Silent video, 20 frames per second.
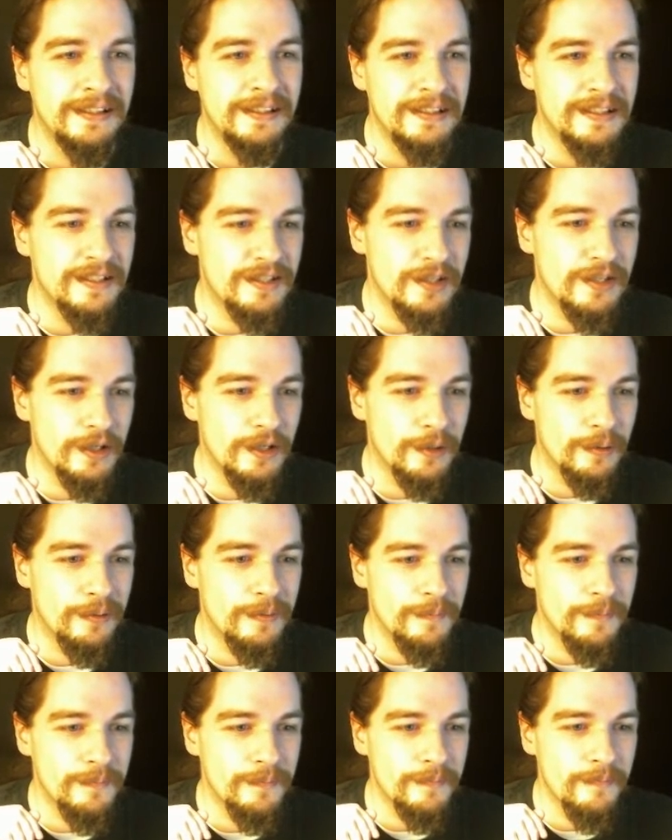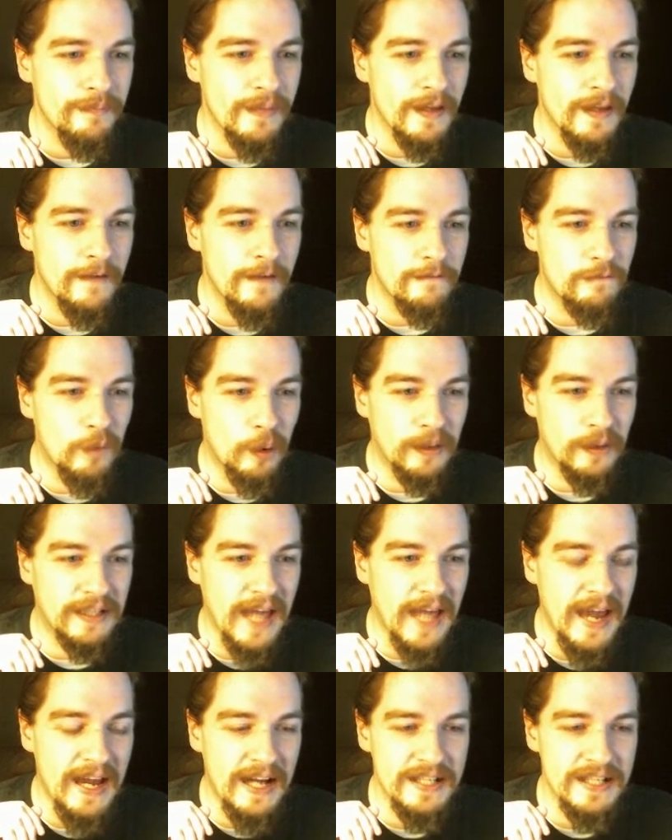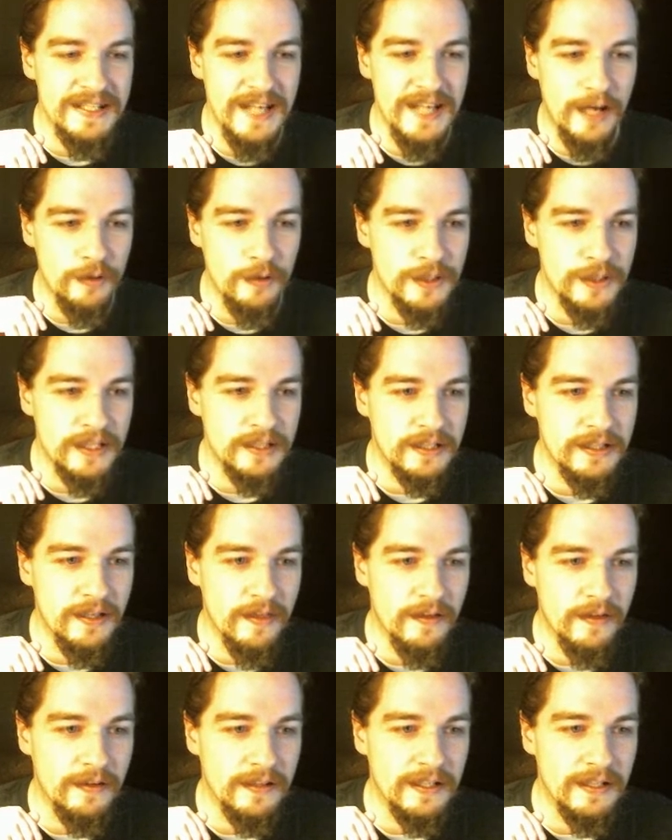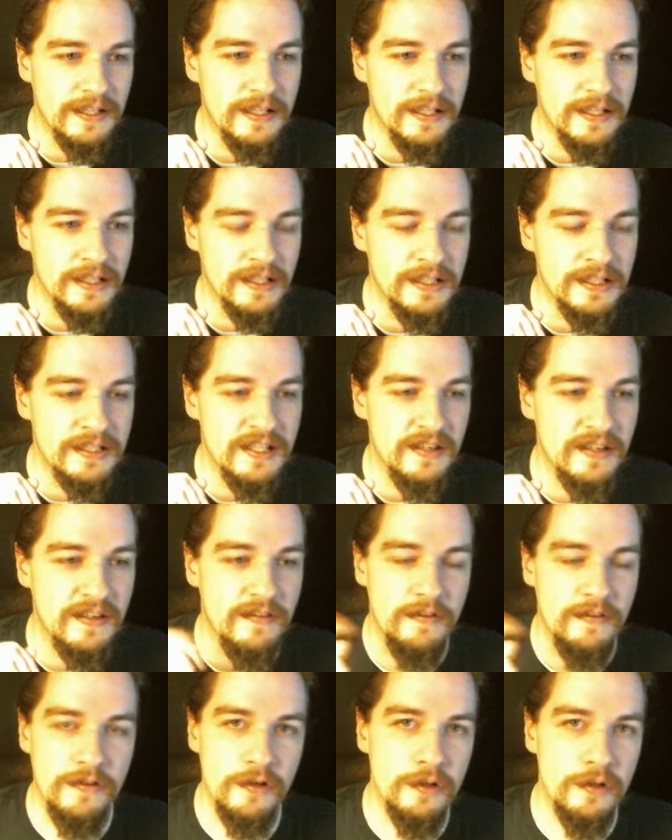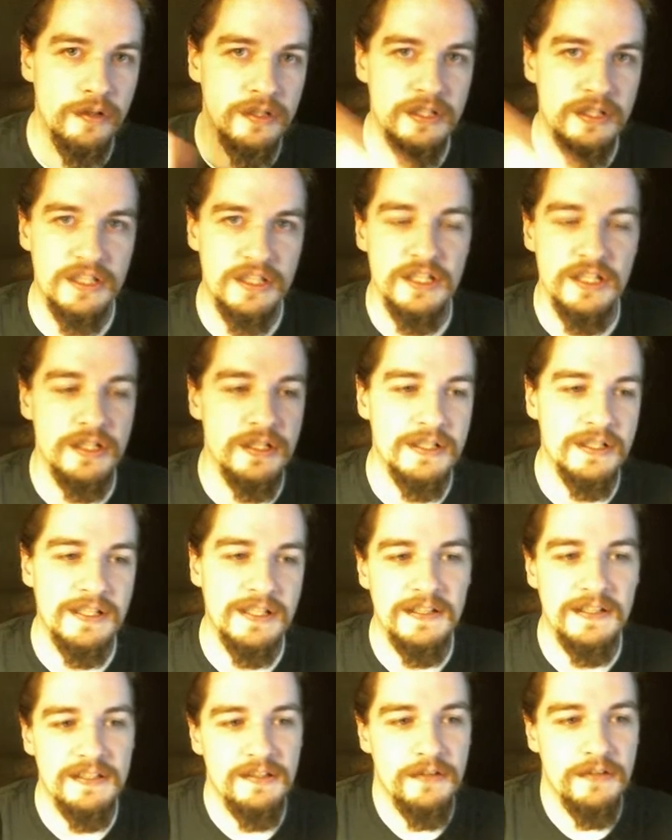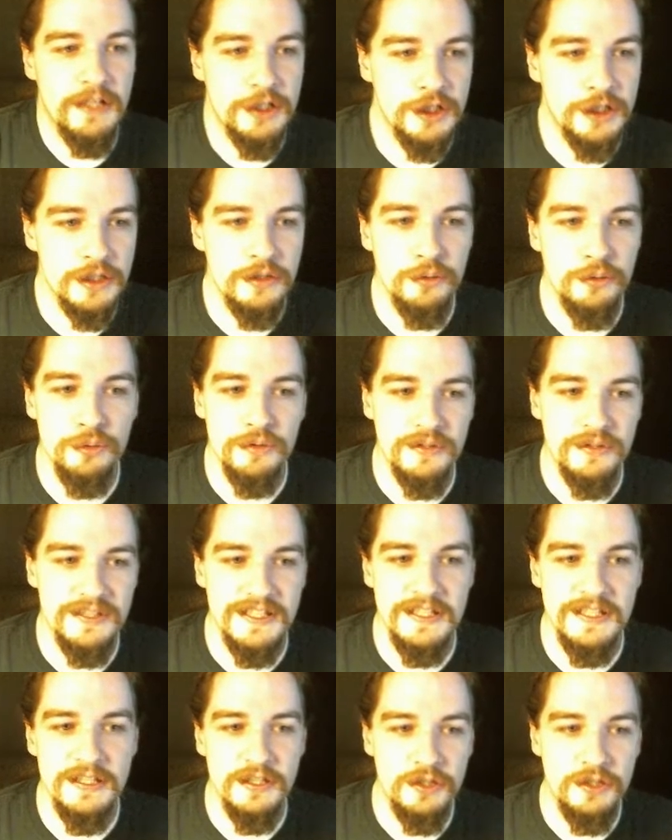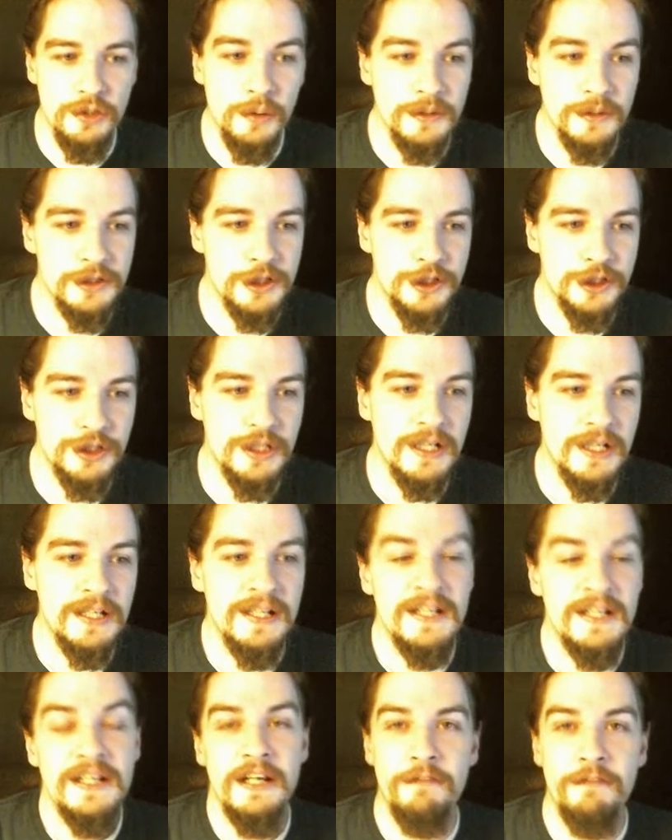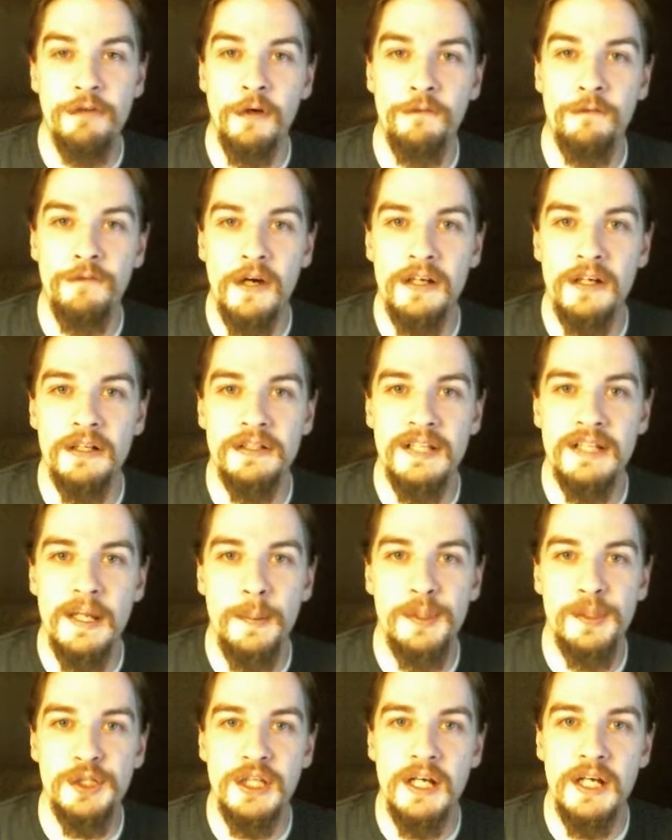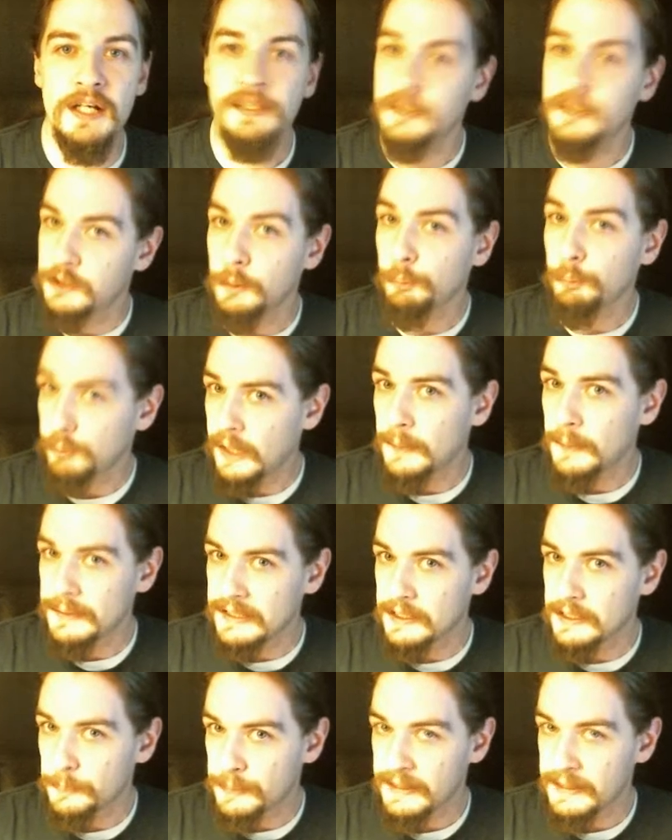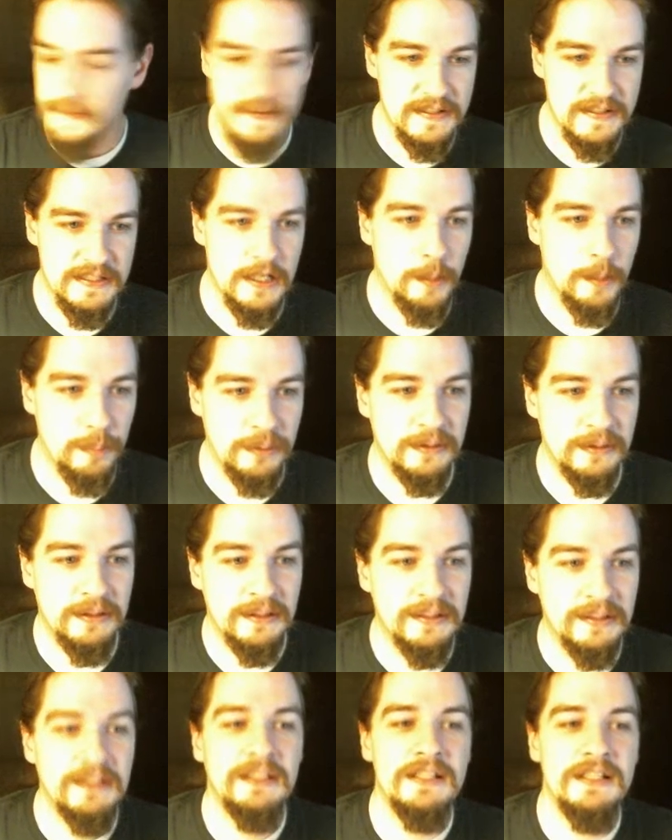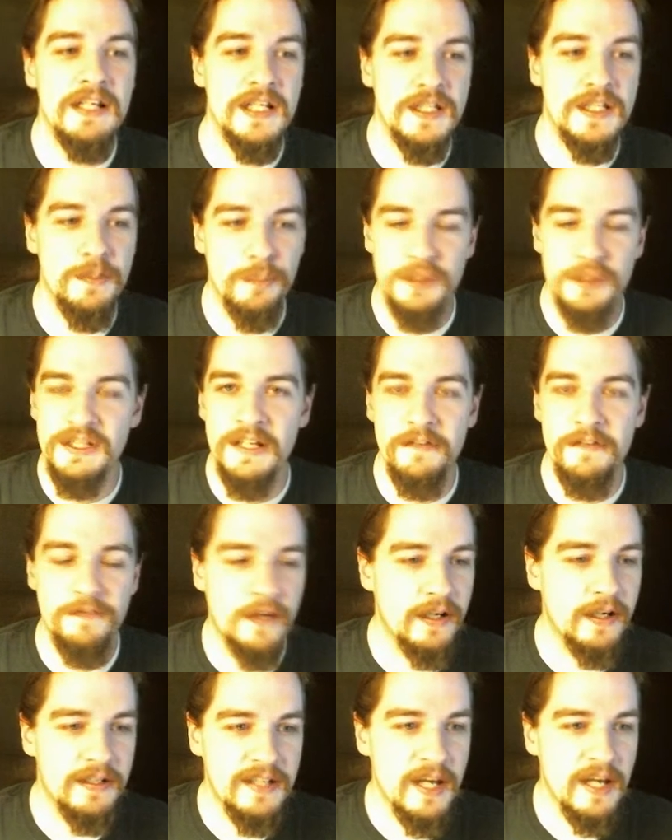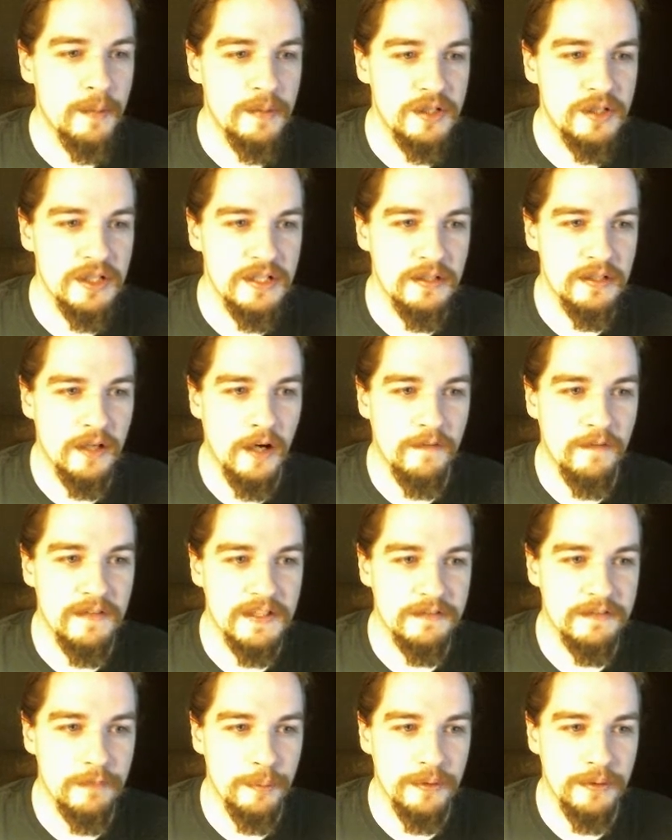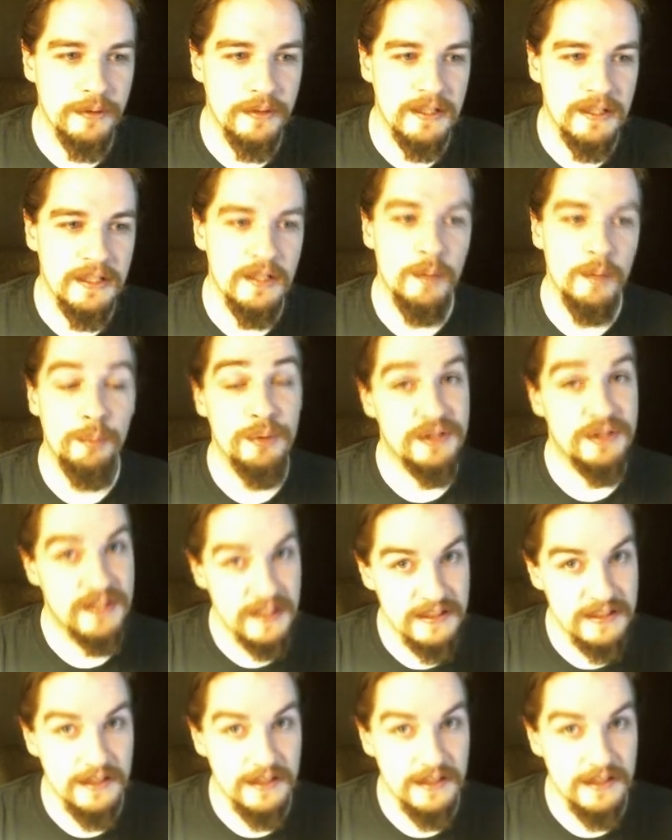So... For Chaos Eldritch, there is the 3rd tier constellation, Ulzin's Torch. If you're a fire damage character, you're probably going to pick this up, because it's percent fire damage and offensive ability, percent